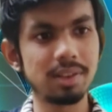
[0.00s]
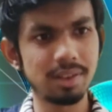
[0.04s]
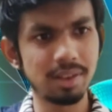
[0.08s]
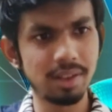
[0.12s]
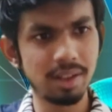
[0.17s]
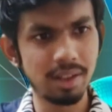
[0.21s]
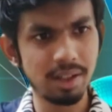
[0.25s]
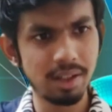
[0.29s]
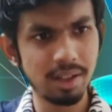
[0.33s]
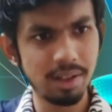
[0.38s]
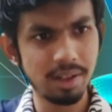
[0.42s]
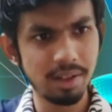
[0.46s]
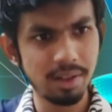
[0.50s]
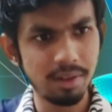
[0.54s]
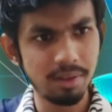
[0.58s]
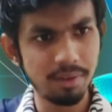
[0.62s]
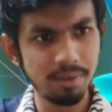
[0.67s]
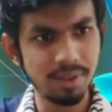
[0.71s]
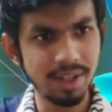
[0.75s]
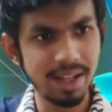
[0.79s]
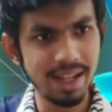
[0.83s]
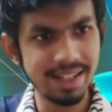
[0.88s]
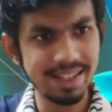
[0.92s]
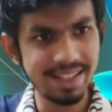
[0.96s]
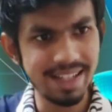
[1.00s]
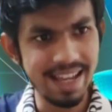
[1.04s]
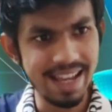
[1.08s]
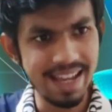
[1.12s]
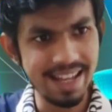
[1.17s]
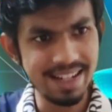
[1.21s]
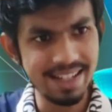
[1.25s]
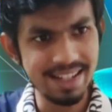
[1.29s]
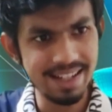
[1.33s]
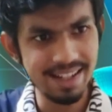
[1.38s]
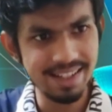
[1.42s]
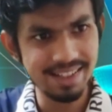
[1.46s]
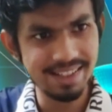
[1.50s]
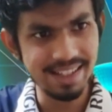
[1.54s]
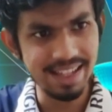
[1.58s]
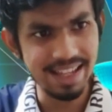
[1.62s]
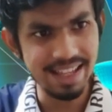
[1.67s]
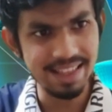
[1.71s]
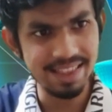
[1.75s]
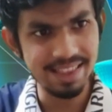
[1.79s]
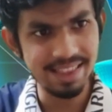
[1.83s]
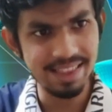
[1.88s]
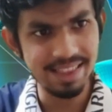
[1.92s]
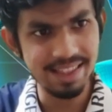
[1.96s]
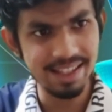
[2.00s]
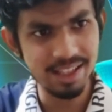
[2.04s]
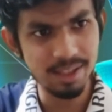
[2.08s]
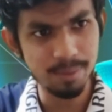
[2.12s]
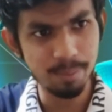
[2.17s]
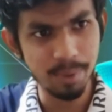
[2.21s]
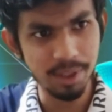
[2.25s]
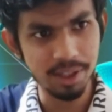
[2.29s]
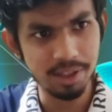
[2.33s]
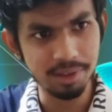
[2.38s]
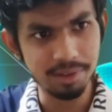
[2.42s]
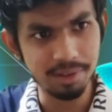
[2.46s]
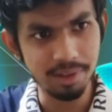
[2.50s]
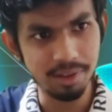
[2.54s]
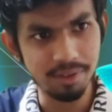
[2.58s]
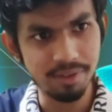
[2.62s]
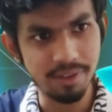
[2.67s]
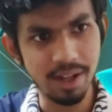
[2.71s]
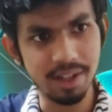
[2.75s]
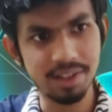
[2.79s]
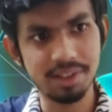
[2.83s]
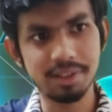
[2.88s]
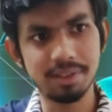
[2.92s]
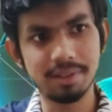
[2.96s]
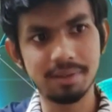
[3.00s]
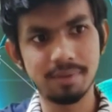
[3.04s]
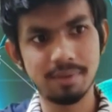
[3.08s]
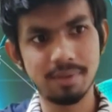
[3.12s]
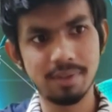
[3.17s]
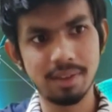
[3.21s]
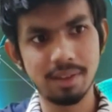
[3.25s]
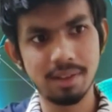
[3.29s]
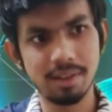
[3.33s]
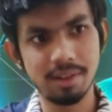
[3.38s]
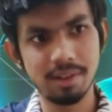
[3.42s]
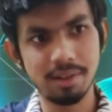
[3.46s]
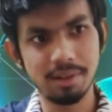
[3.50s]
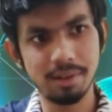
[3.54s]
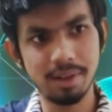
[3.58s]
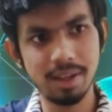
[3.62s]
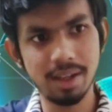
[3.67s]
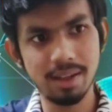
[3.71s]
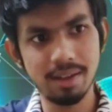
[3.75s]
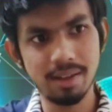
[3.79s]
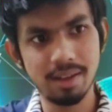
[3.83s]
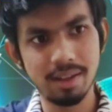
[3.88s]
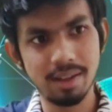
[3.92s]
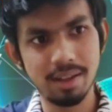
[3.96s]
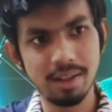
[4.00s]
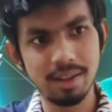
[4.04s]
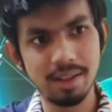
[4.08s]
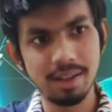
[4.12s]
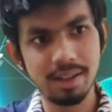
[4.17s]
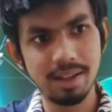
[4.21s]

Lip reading: is we get areas in this particular fashion, okay?